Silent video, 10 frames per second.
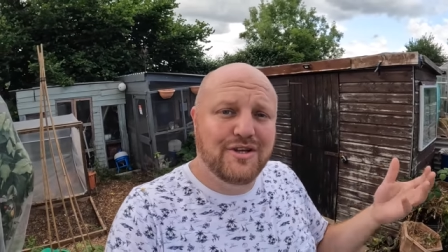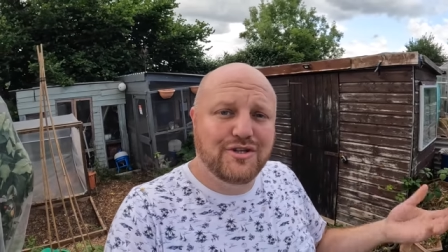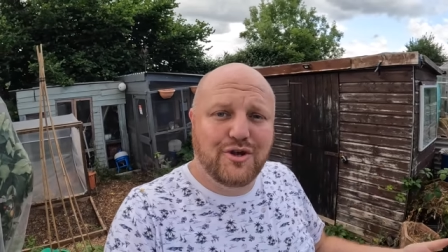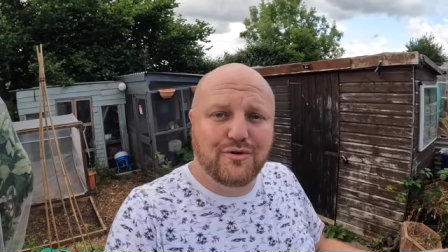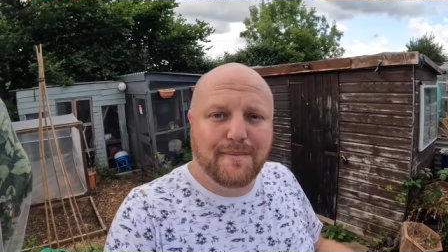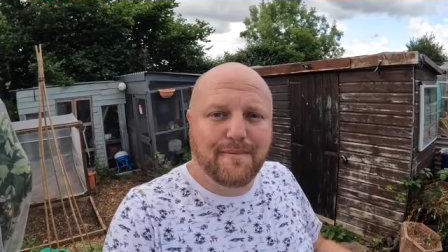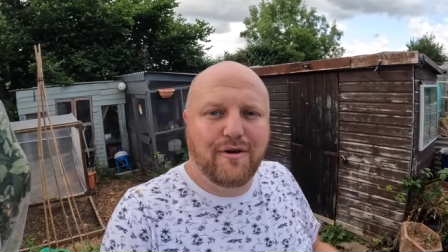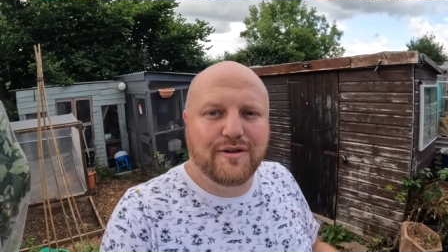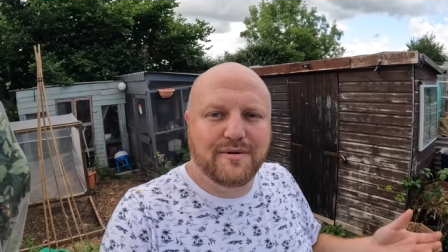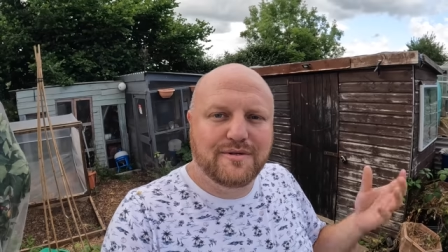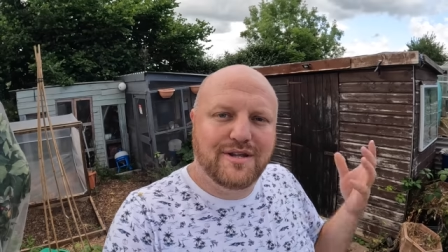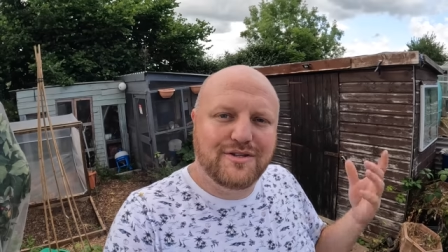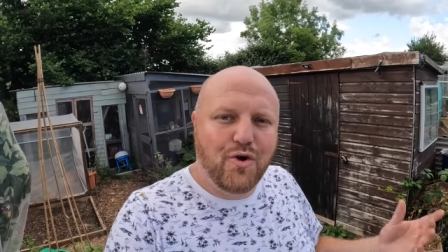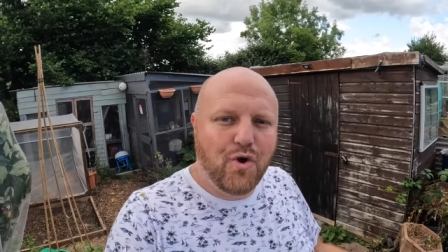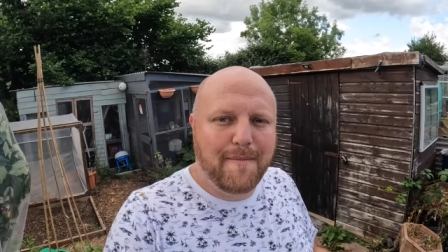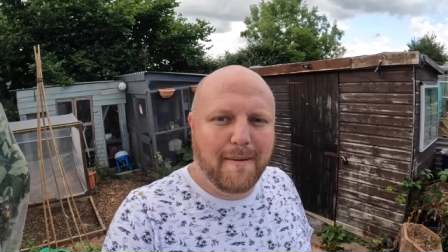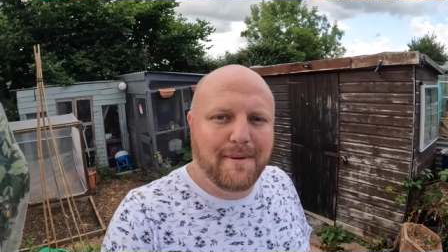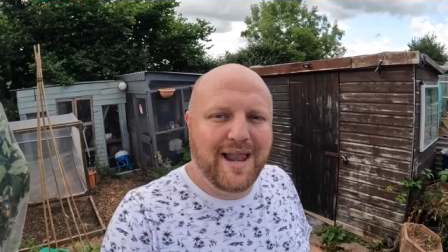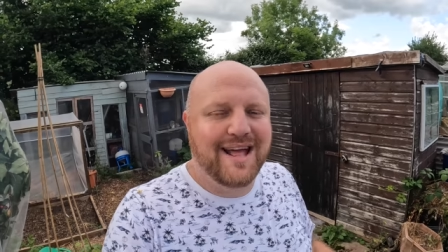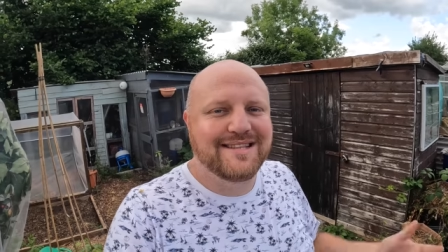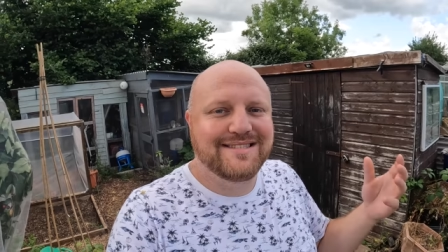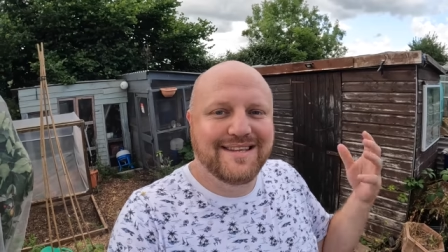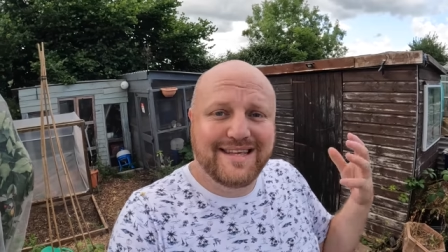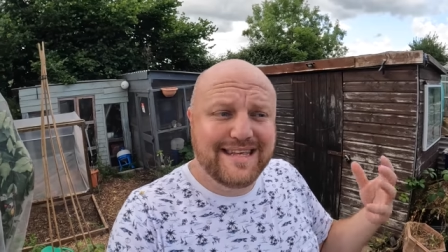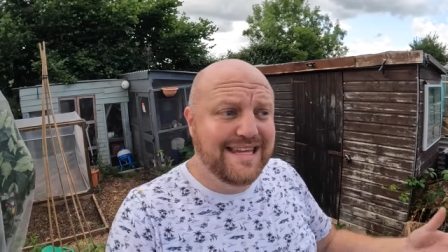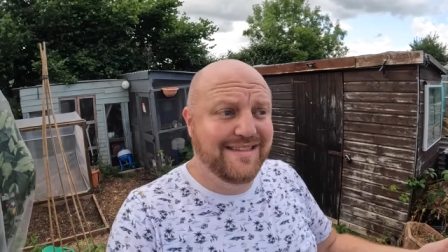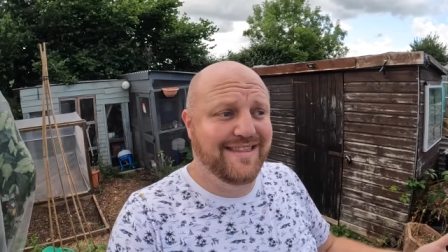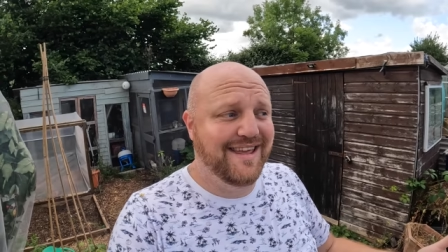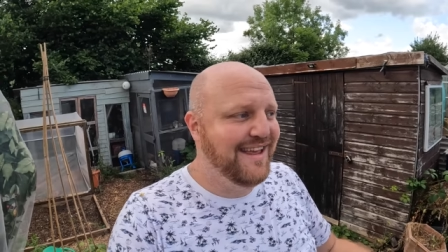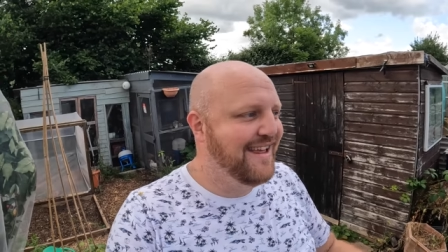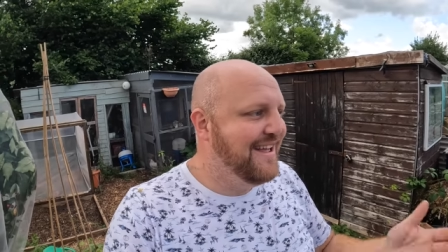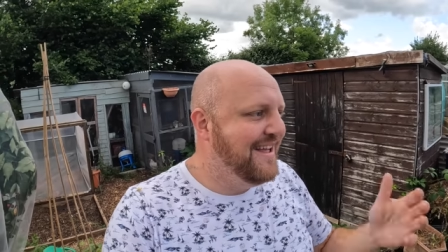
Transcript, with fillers: show the produce, talk about plans, eat there.